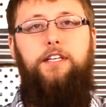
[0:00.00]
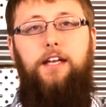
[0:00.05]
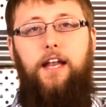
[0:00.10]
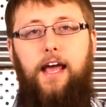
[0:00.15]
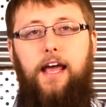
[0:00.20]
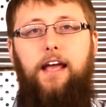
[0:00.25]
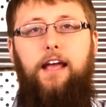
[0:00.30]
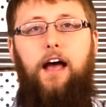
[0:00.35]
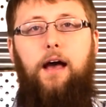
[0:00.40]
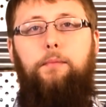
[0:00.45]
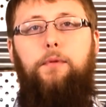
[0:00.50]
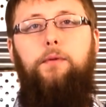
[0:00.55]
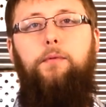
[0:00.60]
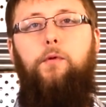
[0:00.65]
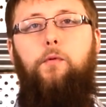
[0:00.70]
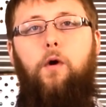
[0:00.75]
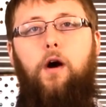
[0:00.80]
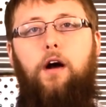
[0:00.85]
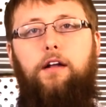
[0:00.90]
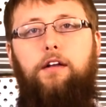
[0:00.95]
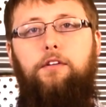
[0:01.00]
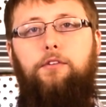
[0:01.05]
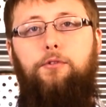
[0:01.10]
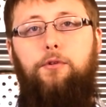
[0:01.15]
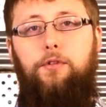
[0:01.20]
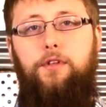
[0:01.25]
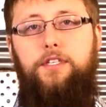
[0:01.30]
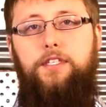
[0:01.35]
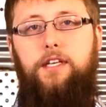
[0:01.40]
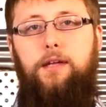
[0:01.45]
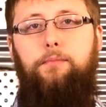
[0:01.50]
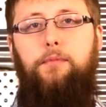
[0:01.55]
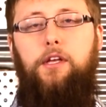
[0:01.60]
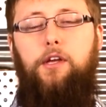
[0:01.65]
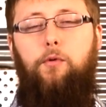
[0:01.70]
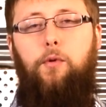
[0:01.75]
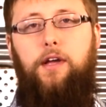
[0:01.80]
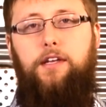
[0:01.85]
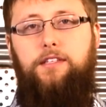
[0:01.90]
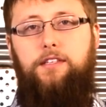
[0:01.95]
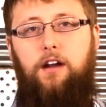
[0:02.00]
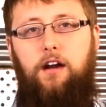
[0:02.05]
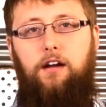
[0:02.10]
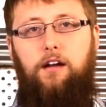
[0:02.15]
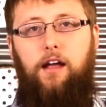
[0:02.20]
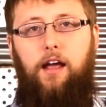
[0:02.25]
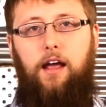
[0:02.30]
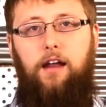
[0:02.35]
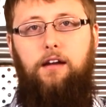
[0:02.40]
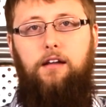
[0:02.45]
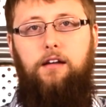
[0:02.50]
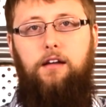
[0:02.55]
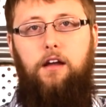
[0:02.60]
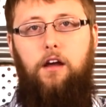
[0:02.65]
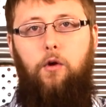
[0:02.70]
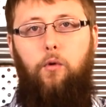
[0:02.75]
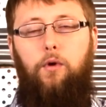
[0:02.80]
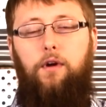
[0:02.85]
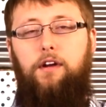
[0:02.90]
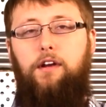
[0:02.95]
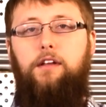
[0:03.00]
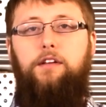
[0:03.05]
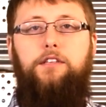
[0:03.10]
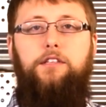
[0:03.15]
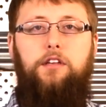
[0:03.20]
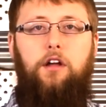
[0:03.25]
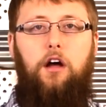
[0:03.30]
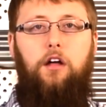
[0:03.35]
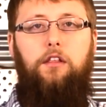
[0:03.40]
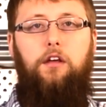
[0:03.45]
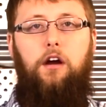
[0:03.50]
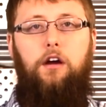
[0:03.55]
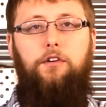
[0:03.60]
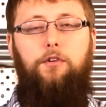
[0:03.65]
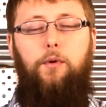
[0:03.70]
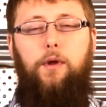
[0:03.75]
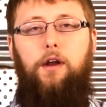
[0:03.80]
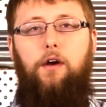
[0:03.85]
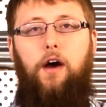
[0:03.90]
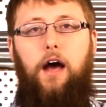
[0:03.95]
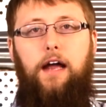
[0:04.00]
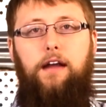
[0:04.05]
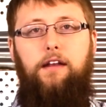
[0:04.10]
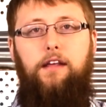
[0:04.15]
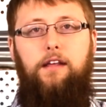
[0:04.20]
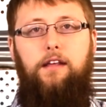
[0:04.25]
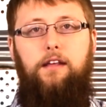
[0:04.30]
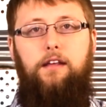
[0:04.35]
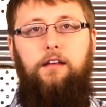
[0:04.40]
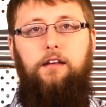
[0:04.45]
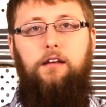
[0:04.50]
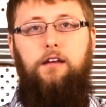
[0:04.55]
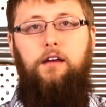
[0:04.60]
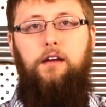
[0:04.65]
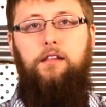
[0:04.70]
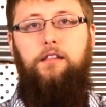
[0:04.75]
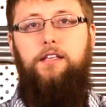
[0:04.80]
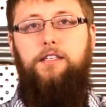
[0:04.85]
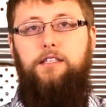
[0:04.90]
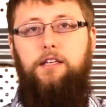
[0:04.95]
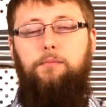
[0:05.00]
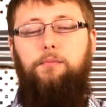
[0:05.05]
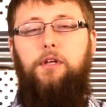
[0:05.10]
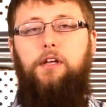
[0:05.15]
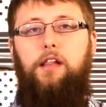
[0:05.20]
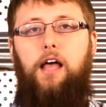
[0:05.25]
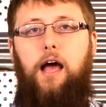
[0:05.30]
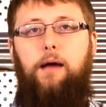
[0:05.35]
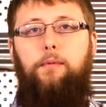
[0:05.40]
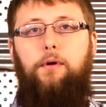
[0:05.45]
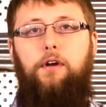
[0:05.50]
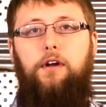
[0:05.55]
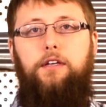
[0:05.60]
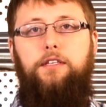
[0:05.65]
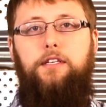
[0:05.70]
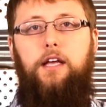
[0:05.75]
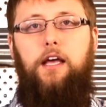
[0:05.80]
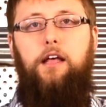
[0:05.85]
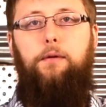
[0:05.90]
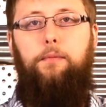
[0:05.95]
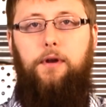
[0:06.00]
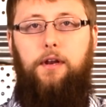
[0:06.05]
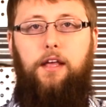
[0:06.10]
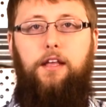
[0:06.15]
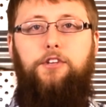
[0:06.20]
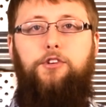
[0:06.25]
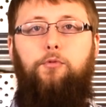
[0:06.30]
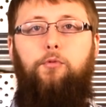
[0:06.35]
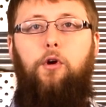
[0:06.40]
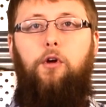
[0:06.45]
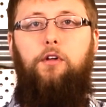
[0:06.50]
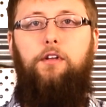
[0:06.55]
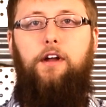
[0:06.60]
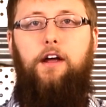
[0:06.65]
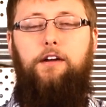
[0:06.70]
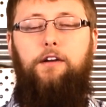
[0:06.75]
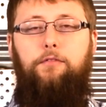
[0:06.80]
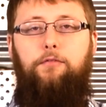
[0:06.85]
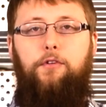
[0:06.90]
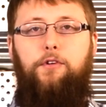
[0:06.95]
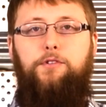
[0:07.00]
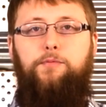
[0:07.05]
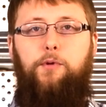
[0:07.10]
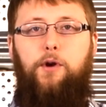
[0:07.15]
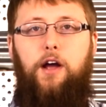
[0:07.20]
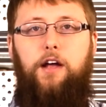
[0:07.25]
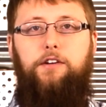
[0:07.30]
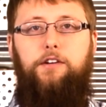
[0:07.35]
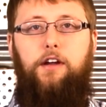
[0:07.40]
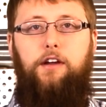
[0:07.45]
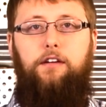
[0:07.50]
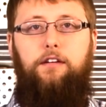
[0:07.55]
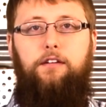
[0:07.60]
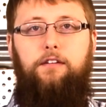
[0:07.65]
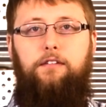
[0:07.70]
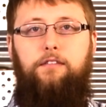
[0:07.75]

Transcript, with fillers: Today, I'm gonna to be walking you through the Simblee Quick Start Guide. We're gonna install the Arduino IDE, the Simblee libraries, and I'm gonna get you rolling on your first project.